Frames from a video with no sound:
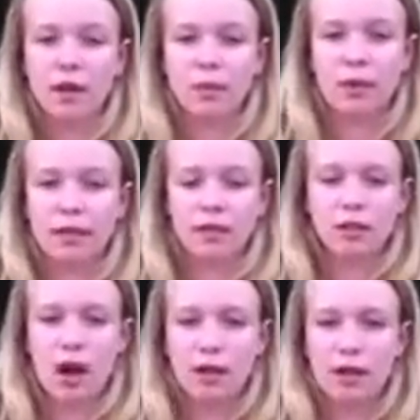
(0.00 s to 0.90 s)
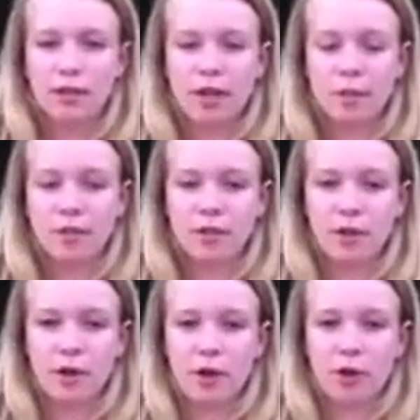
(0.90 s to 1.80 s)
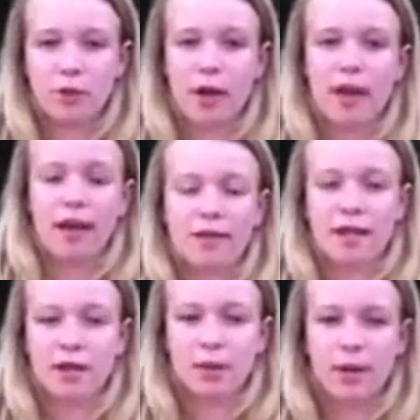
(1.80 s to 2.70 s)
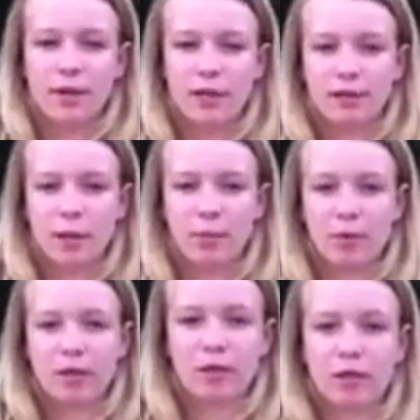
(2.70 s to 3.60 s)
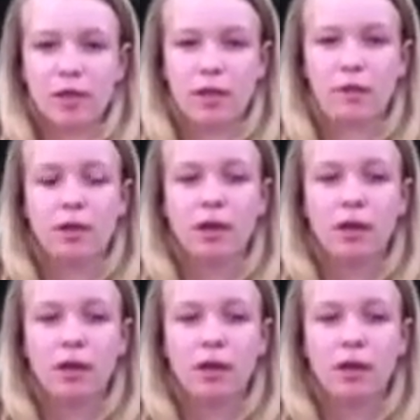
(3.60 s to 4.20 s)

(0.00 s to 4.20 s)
Police are not allowed to come into your home and take away things that belong to you.